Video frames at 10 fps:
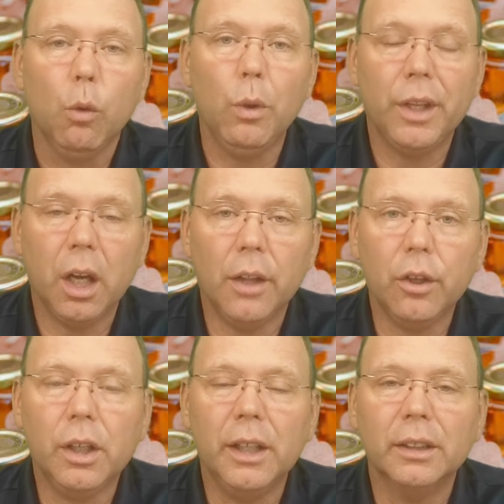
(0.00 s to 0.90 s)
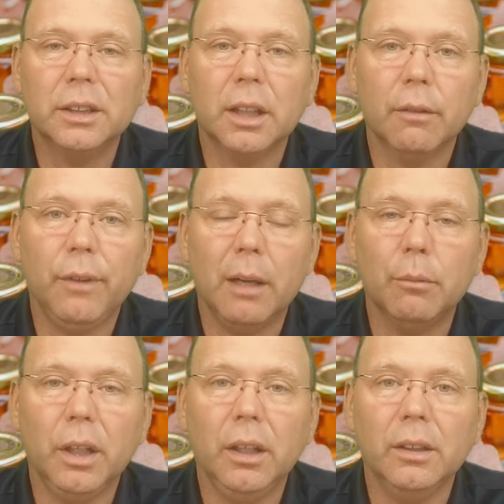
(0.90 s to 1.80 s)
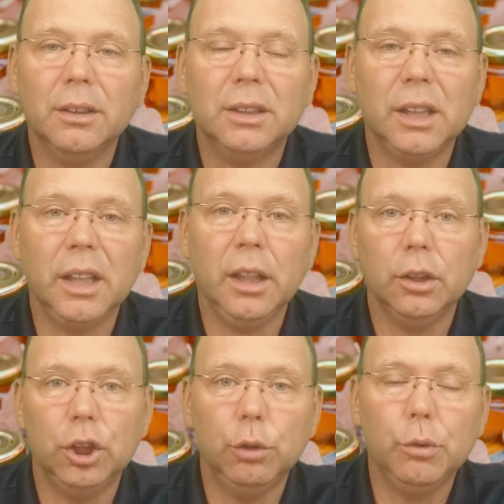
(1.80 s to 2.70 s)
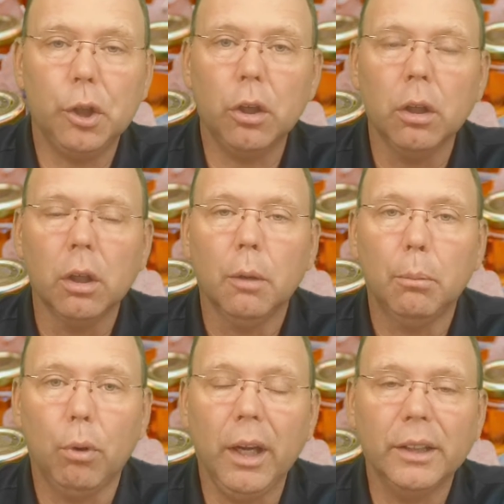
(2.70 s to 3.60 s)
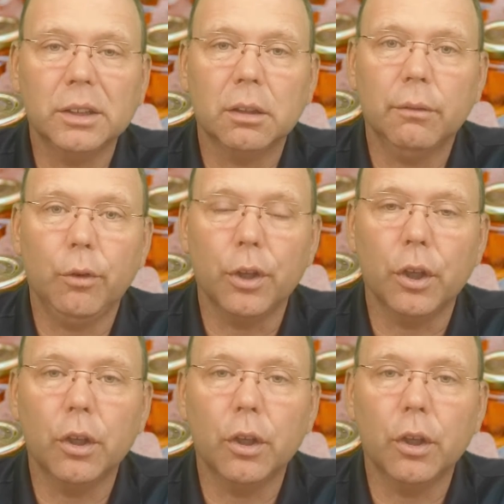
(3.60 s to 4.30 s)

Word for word: When the other kids in the family see Junior praised for the